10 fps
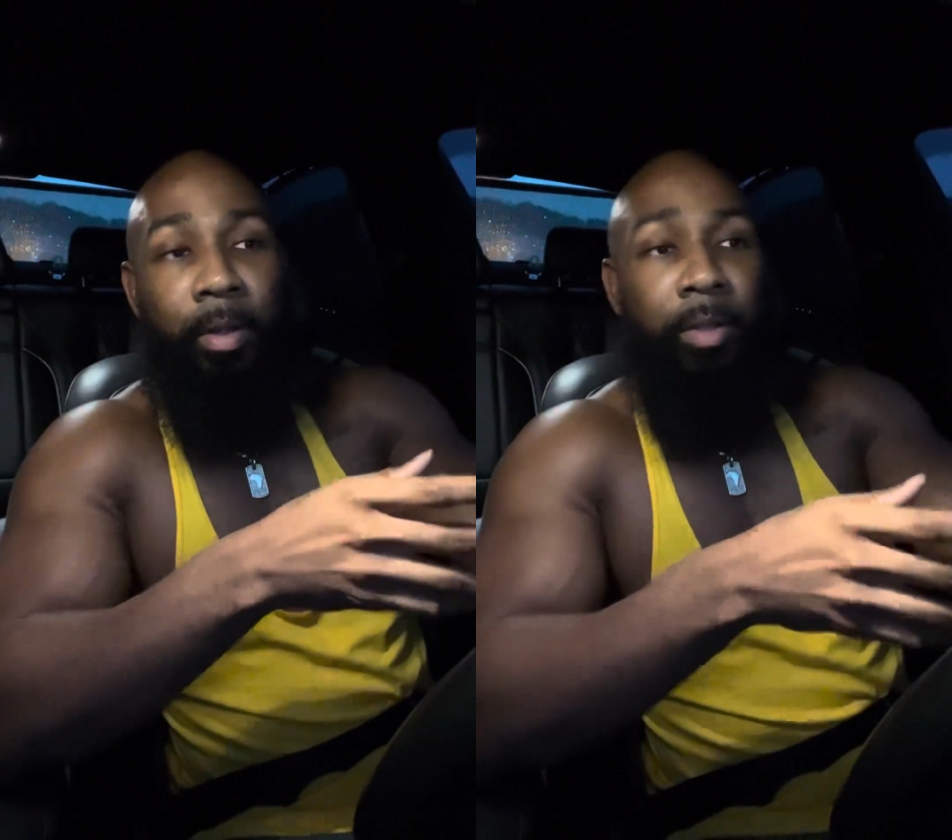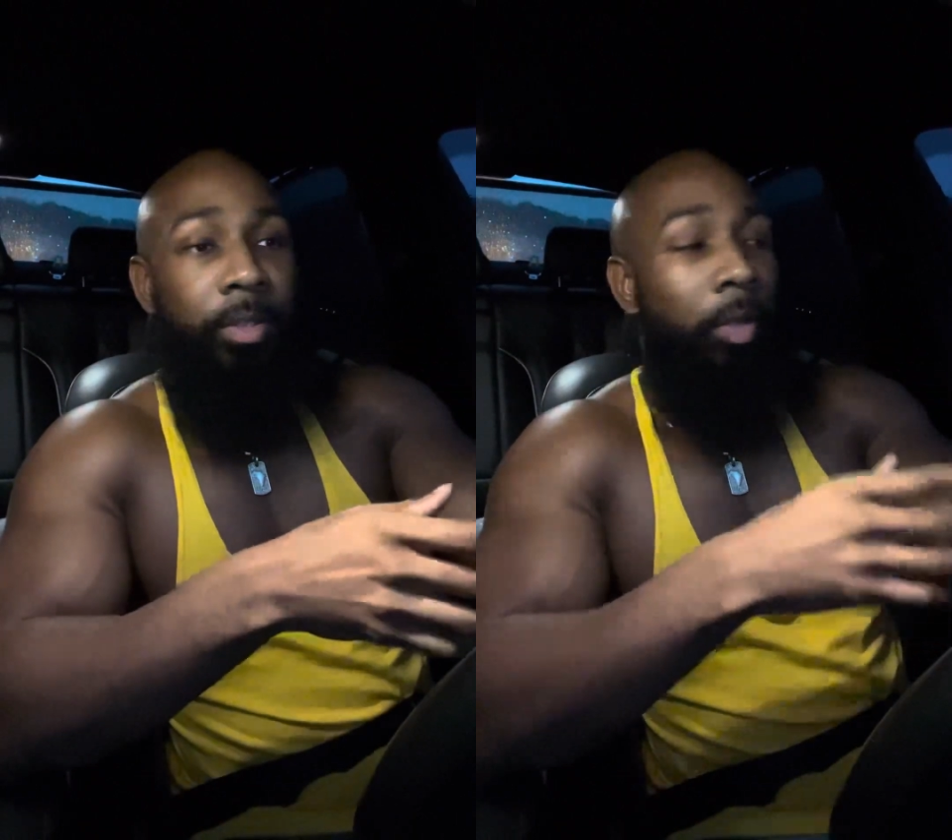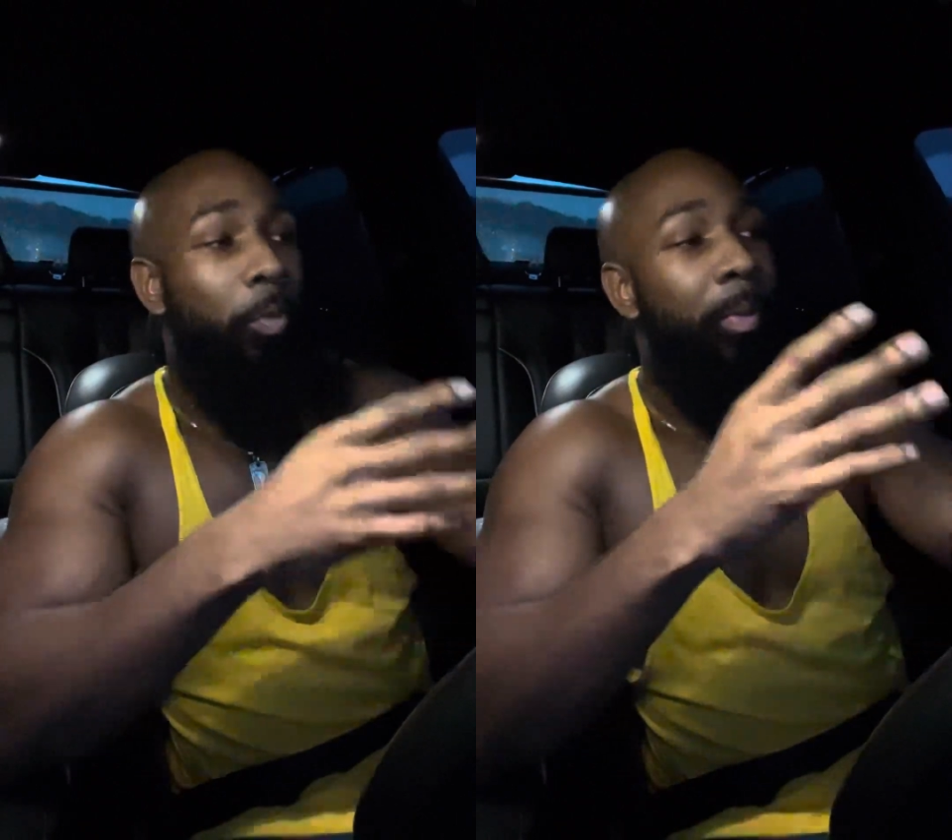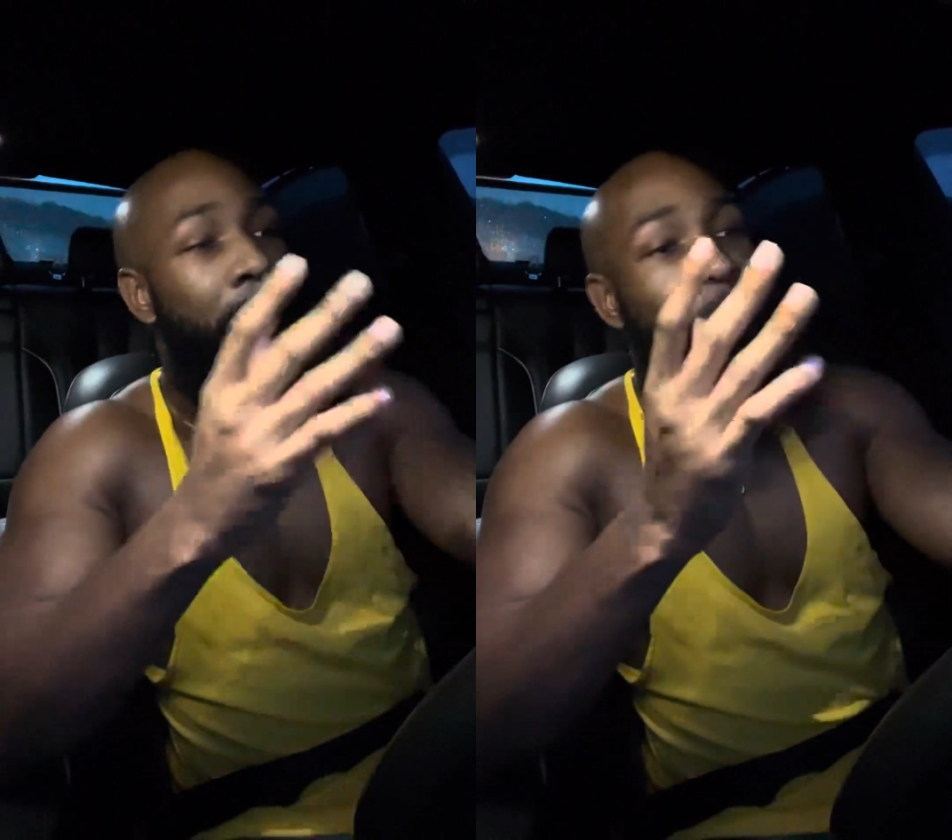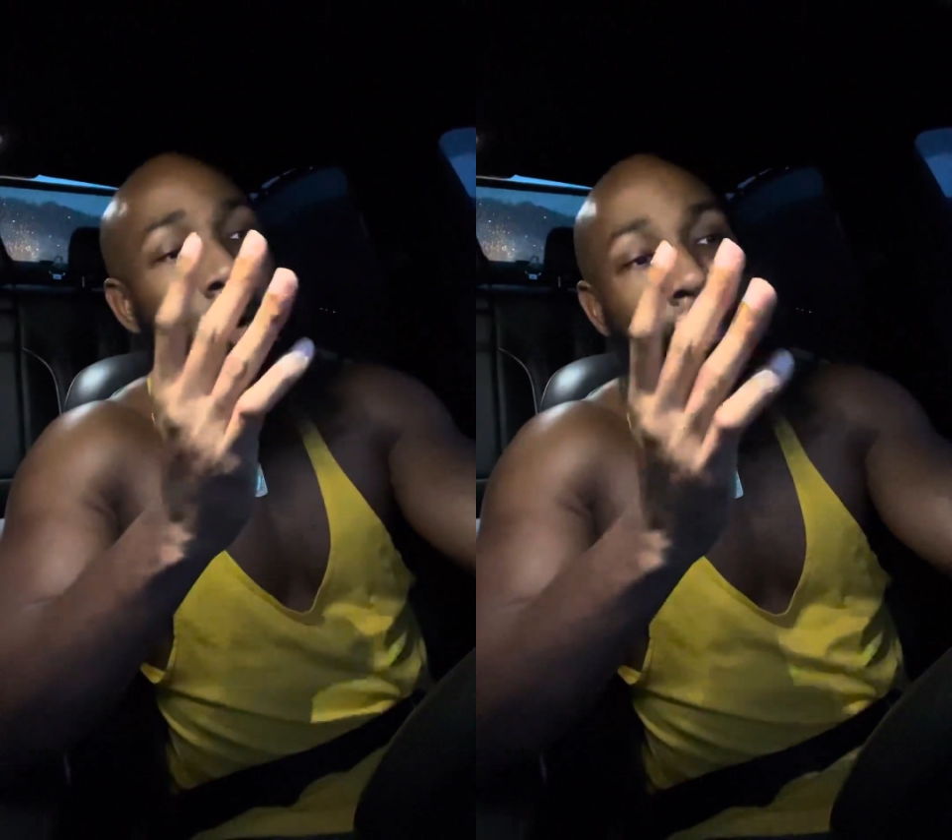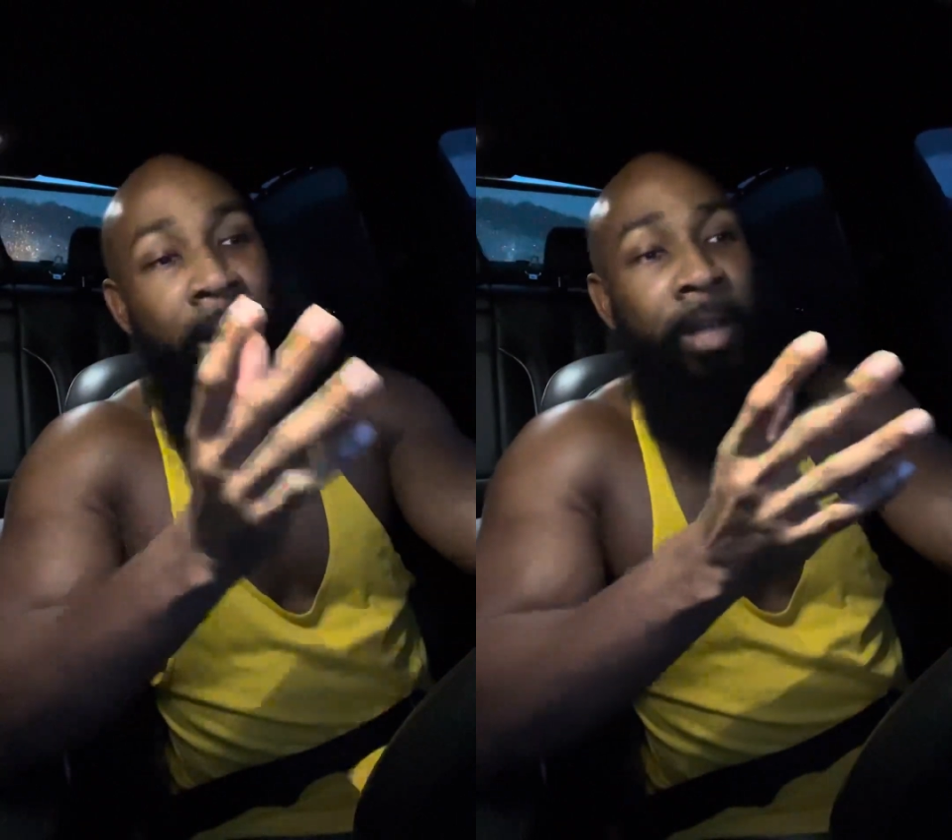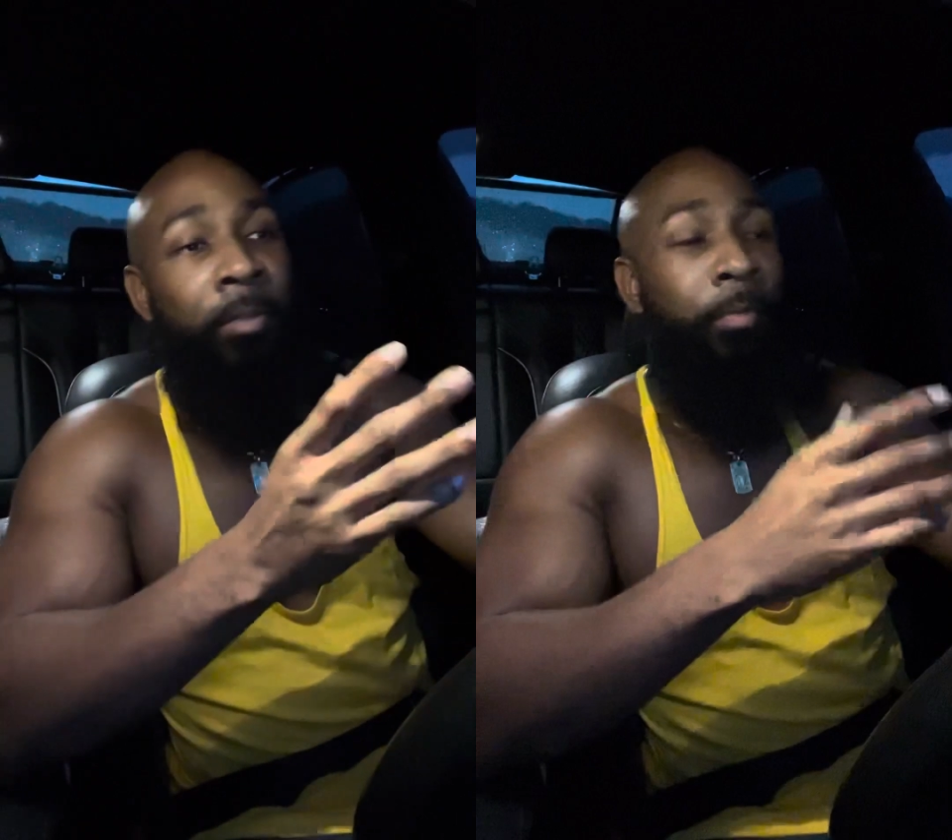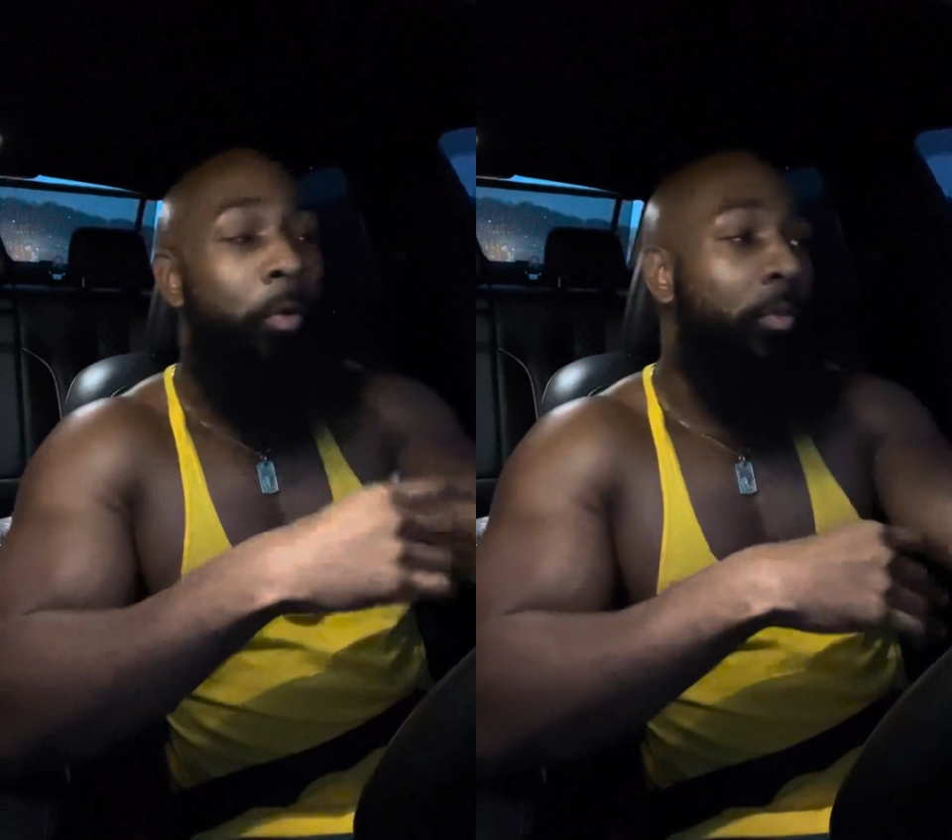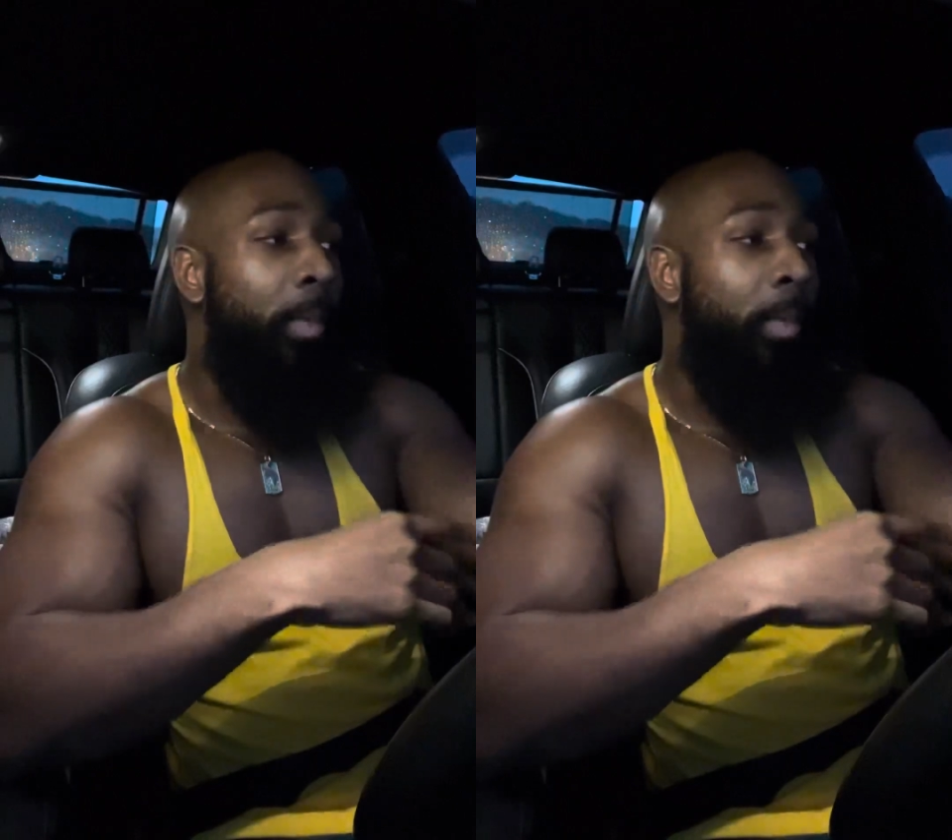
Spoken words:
So we've been going back and forth